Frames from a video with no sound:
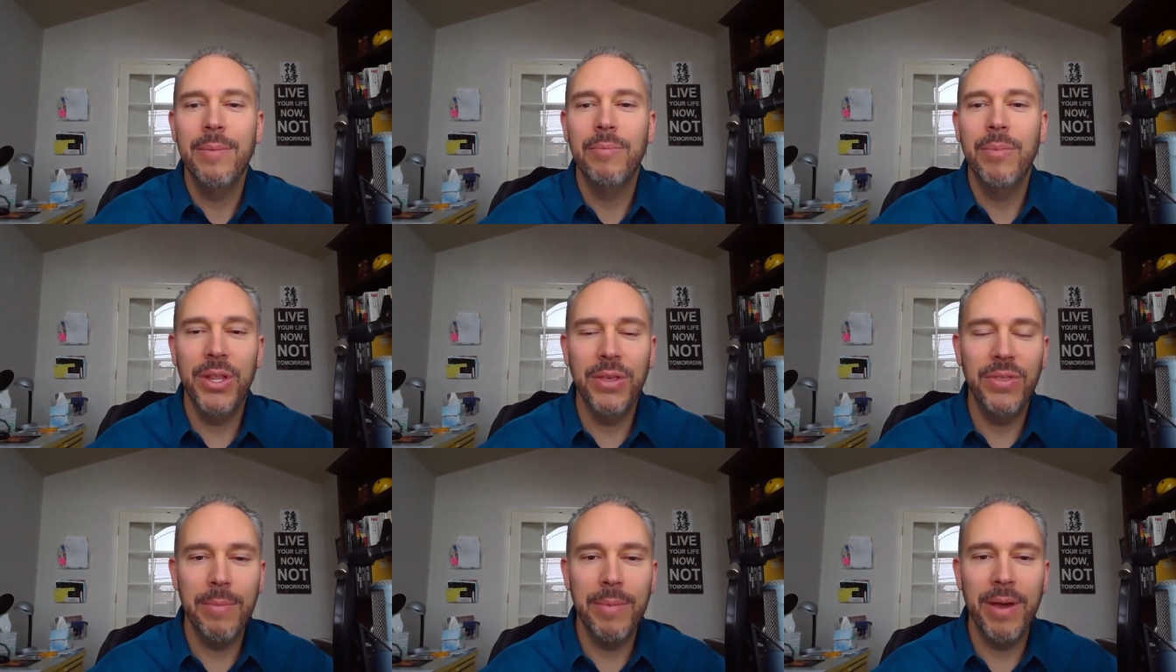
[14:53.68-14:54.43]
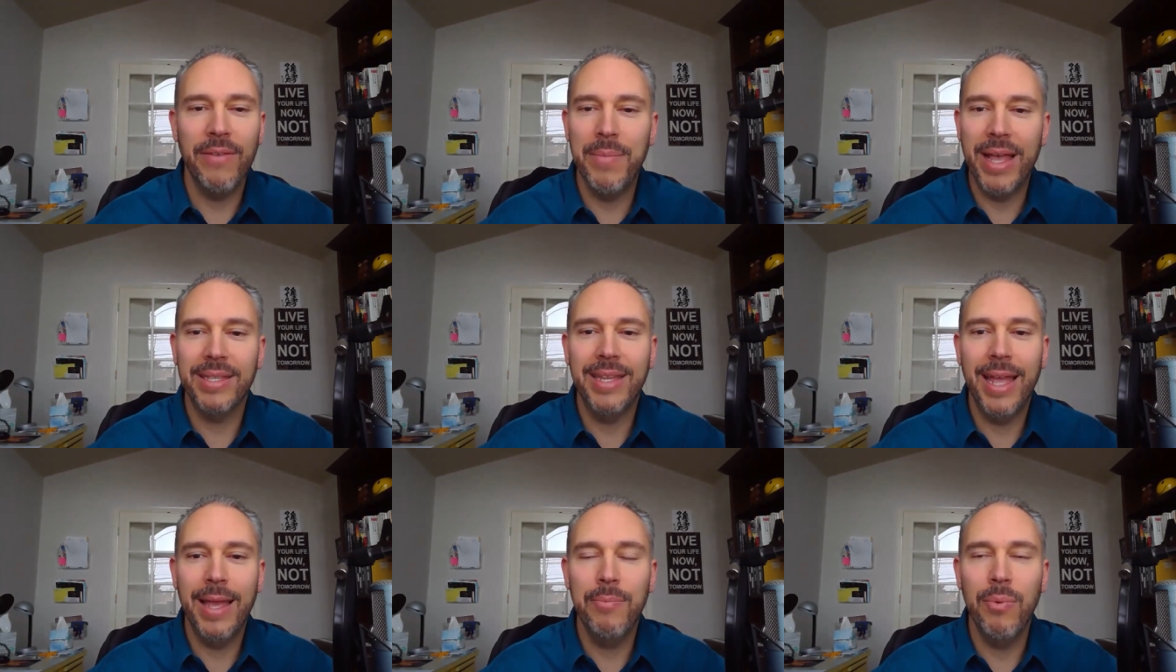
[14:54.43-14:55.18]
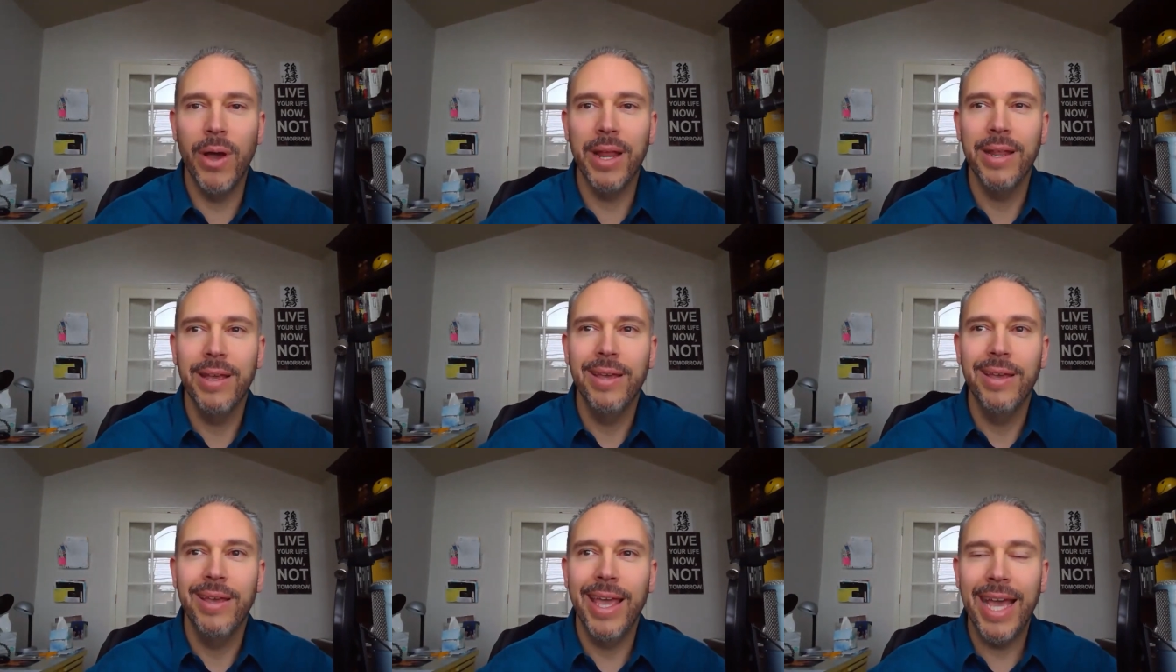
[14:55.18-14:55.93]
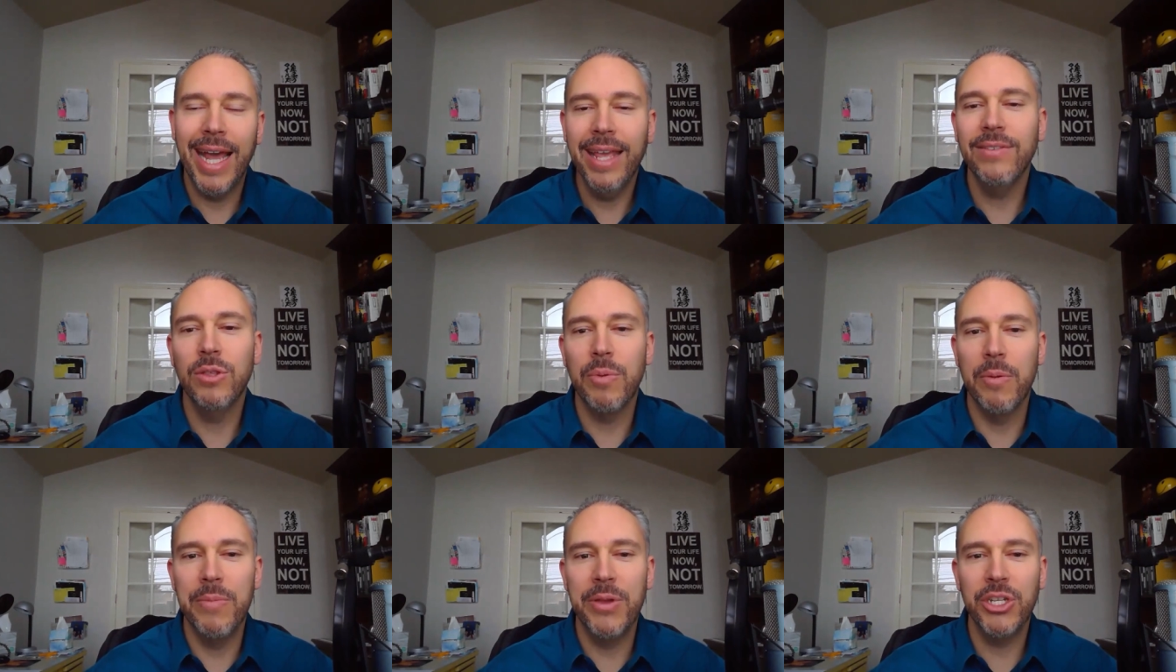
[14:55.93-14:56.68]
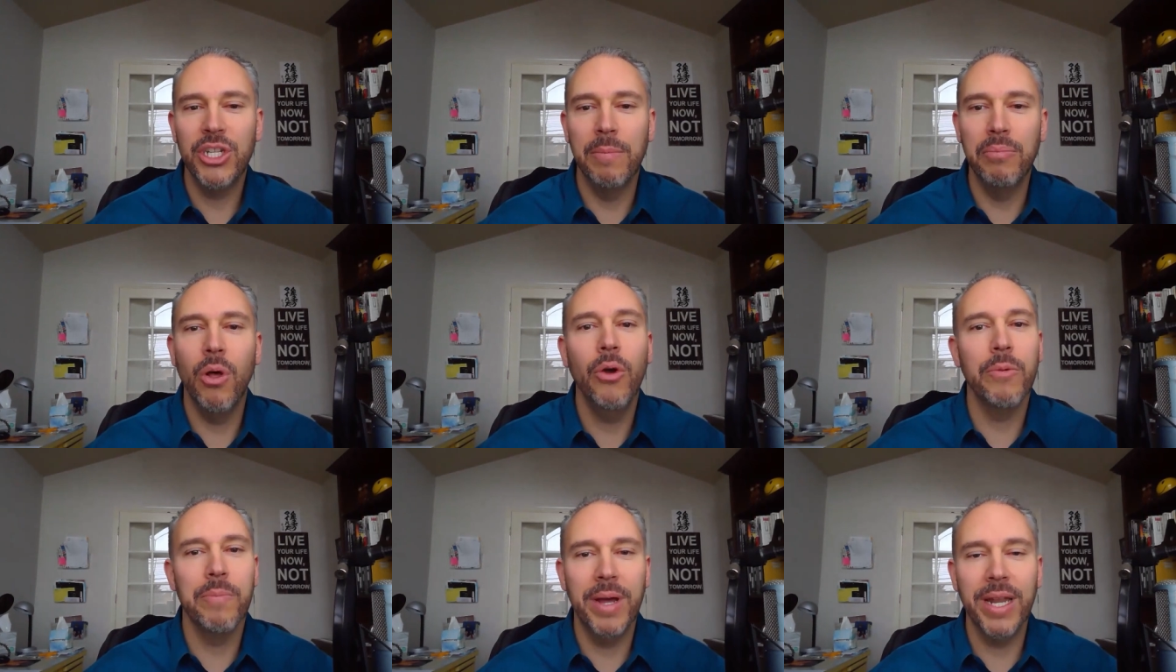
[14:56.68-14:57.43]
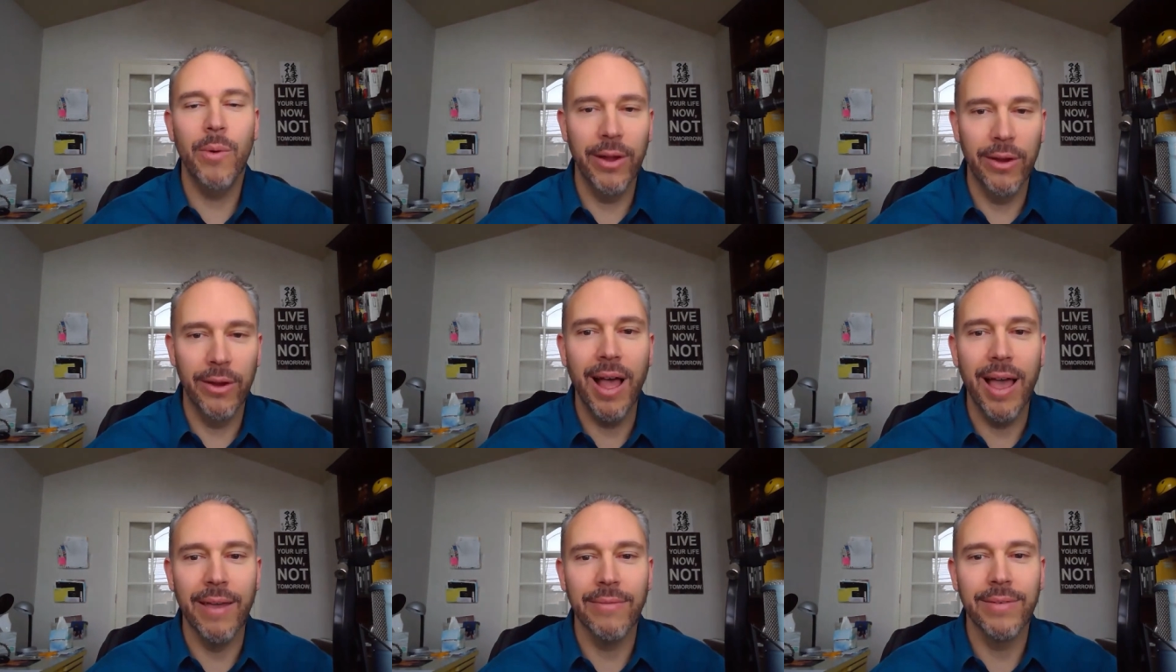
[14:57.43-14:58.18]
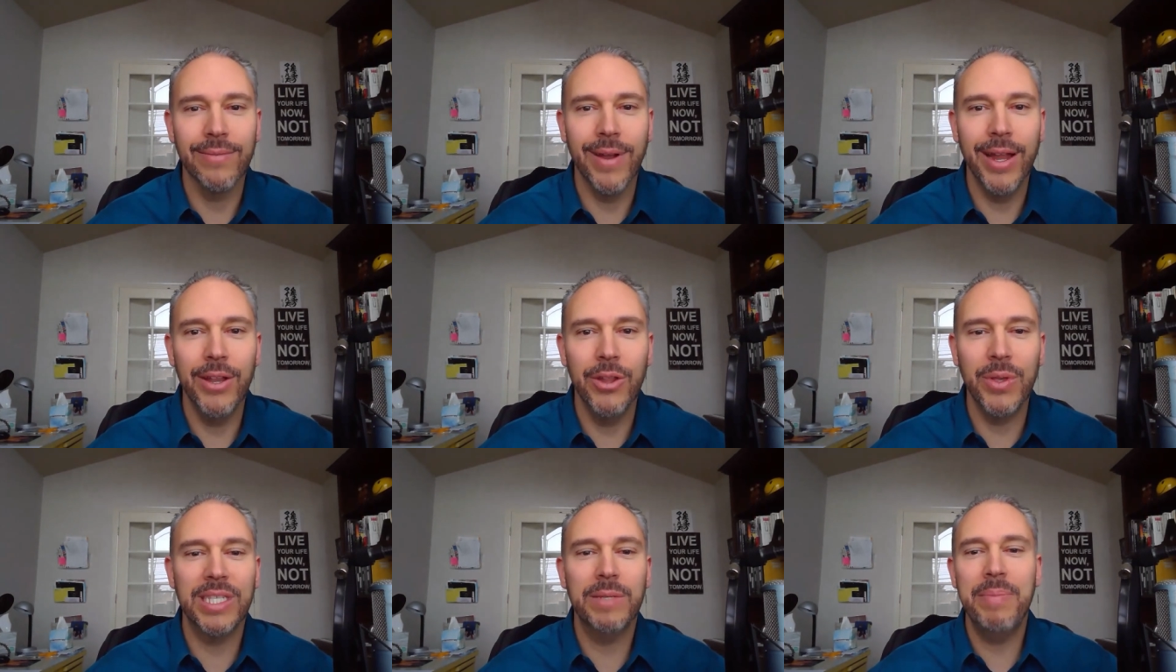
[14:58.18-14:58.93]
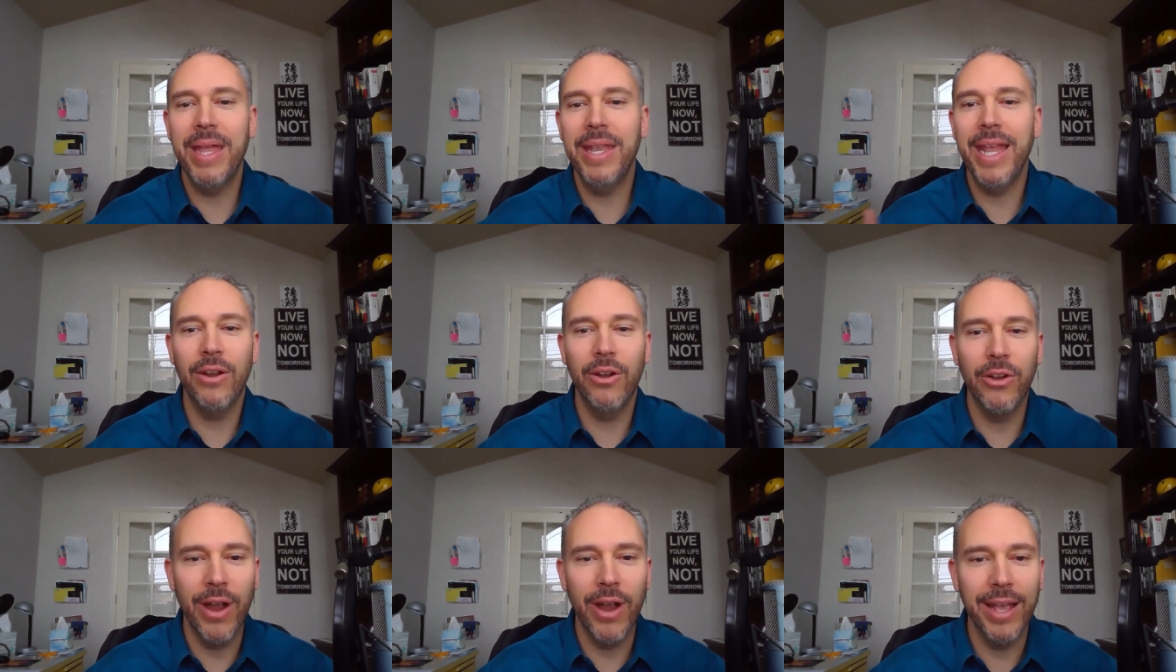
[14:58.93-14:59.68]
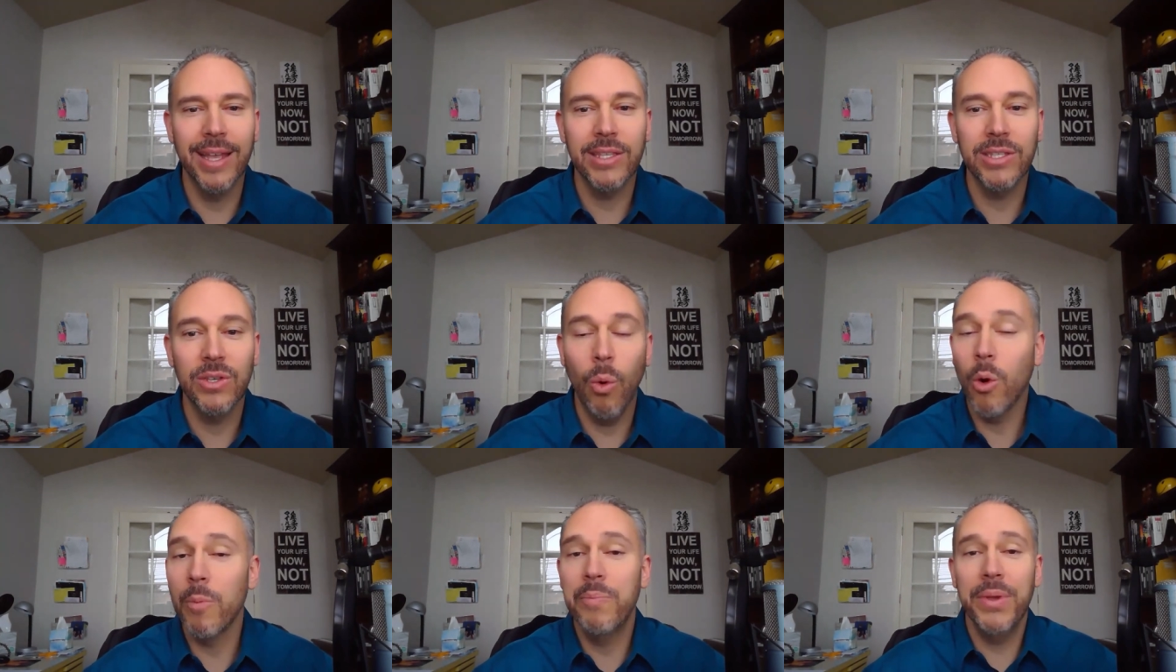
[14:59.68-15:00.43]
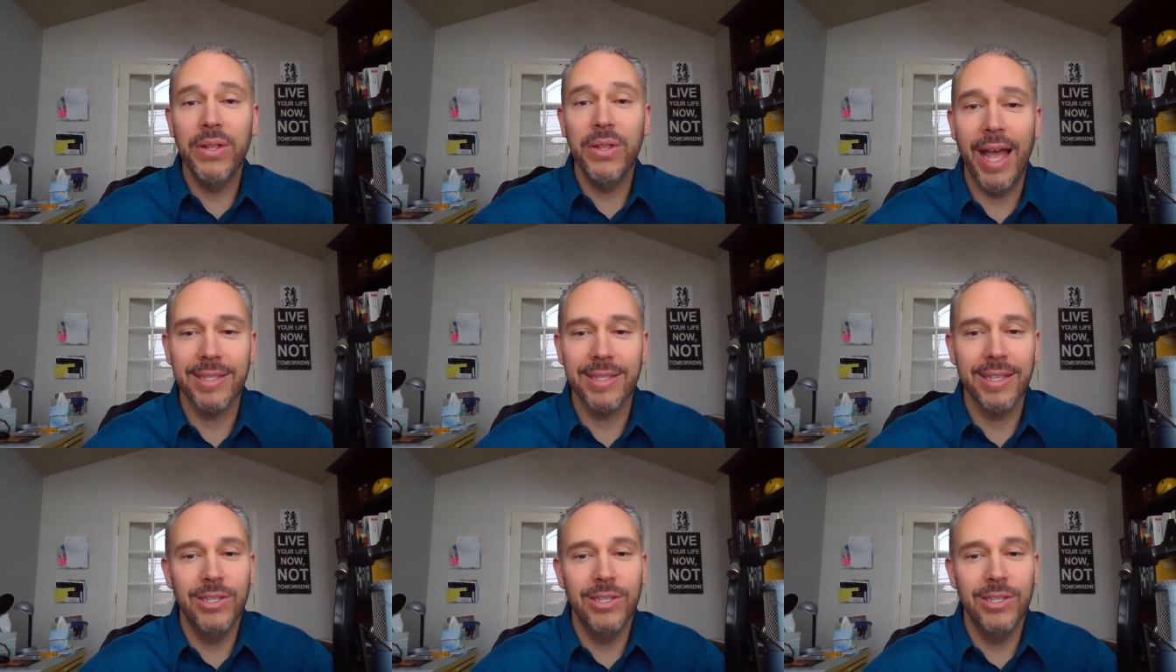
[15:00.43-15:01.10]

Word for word: But when you think about from that standpoint, it kind of gives you the permission to blow your money while you're alive, right? You can spend down on your assets or build assets. You